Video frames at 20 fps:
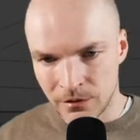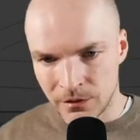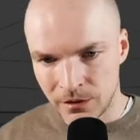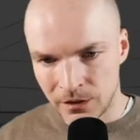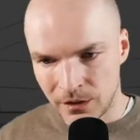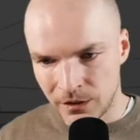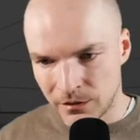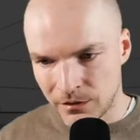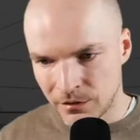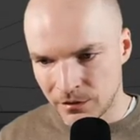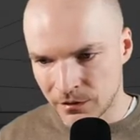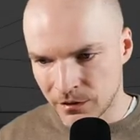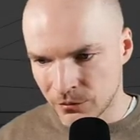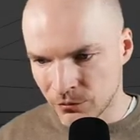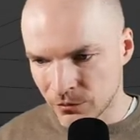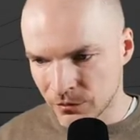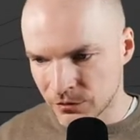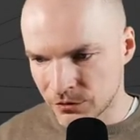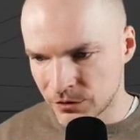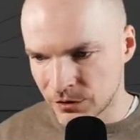And then I
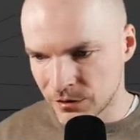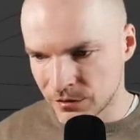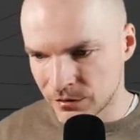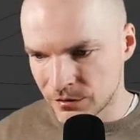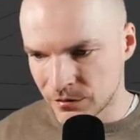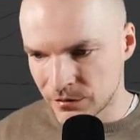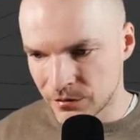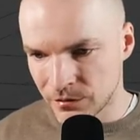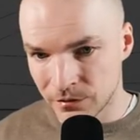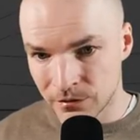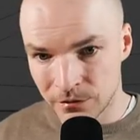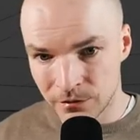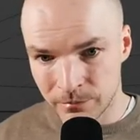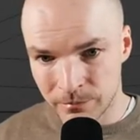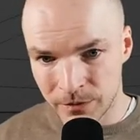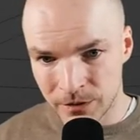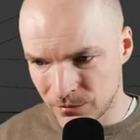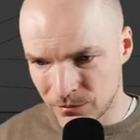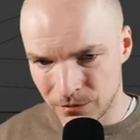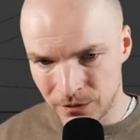will adjust it a little
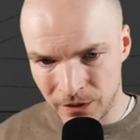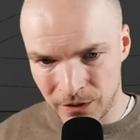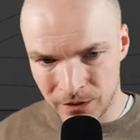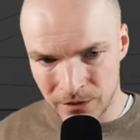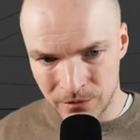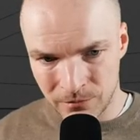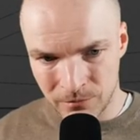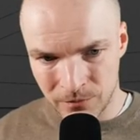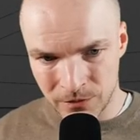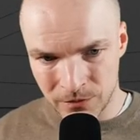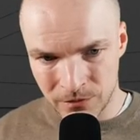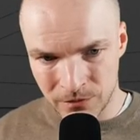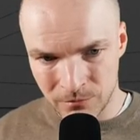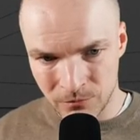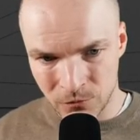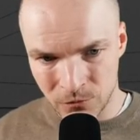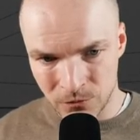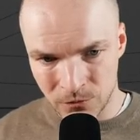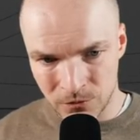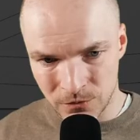bit to add a bit
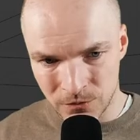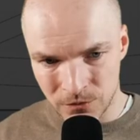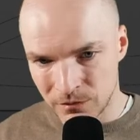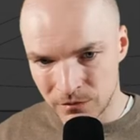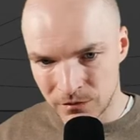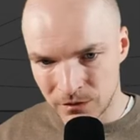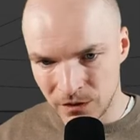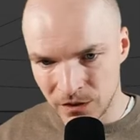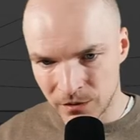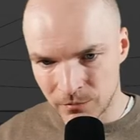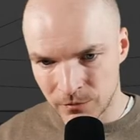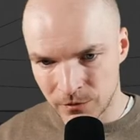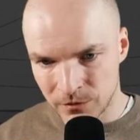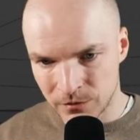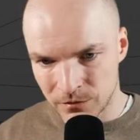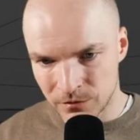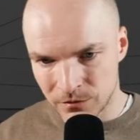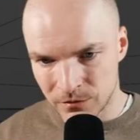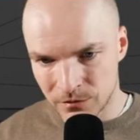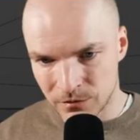more
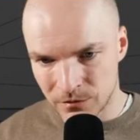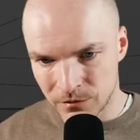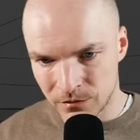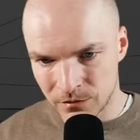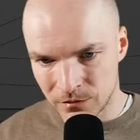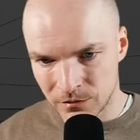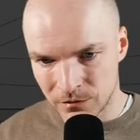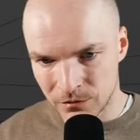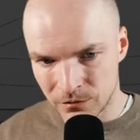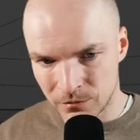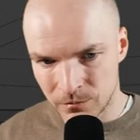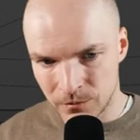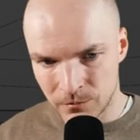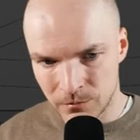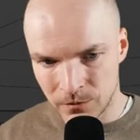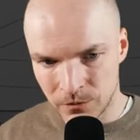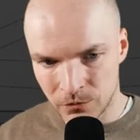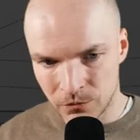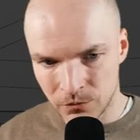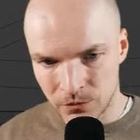segments, so
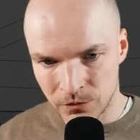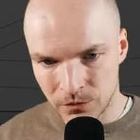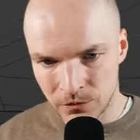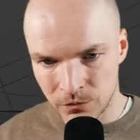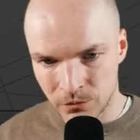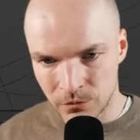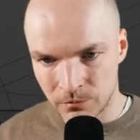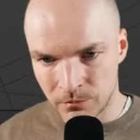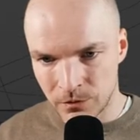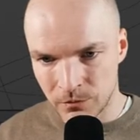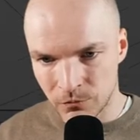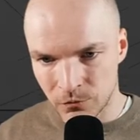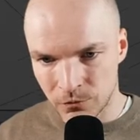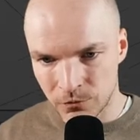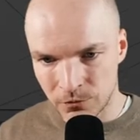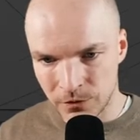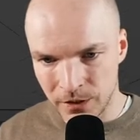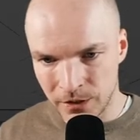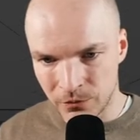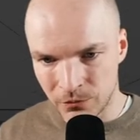it would be more
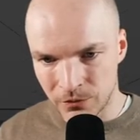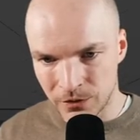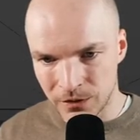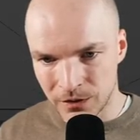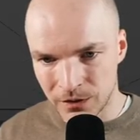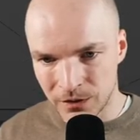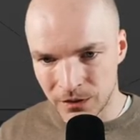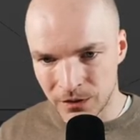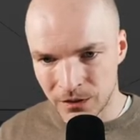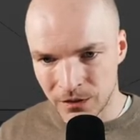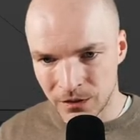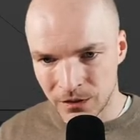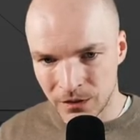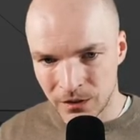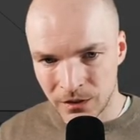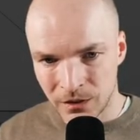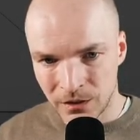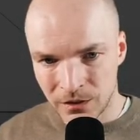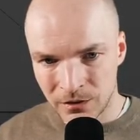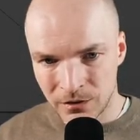rounded.
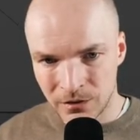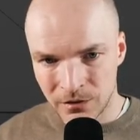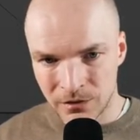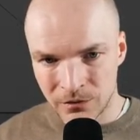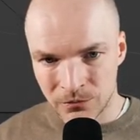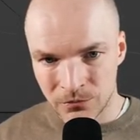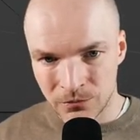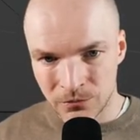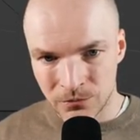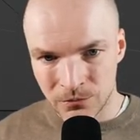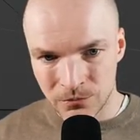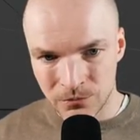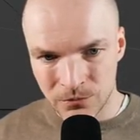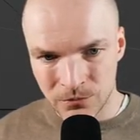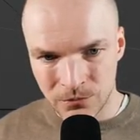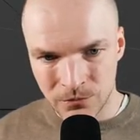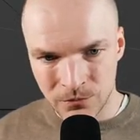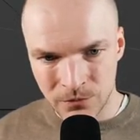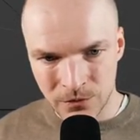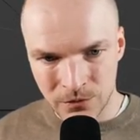And then
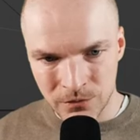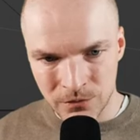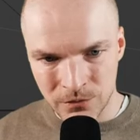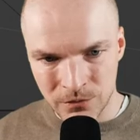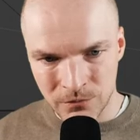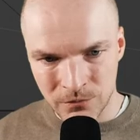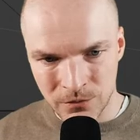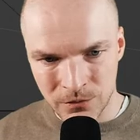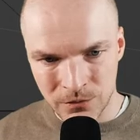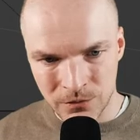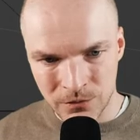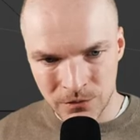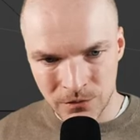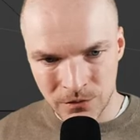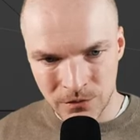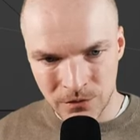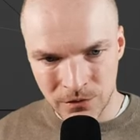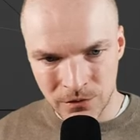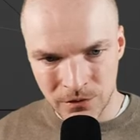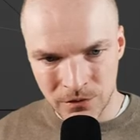we also want to
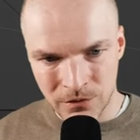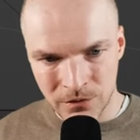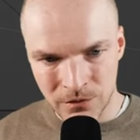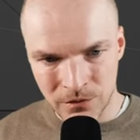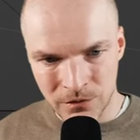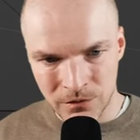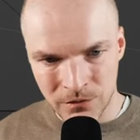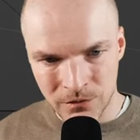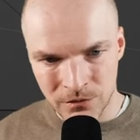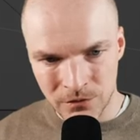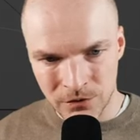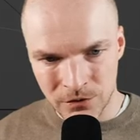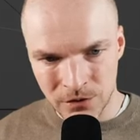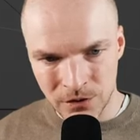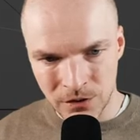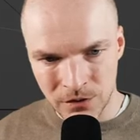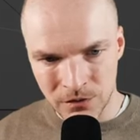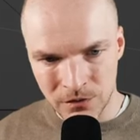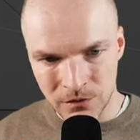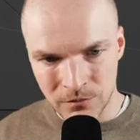click
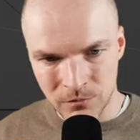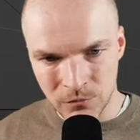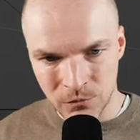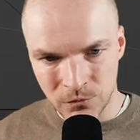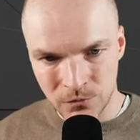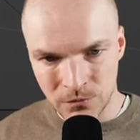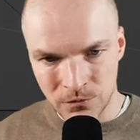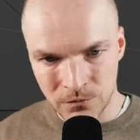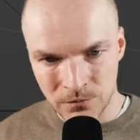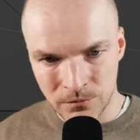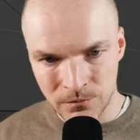Shade Smooth.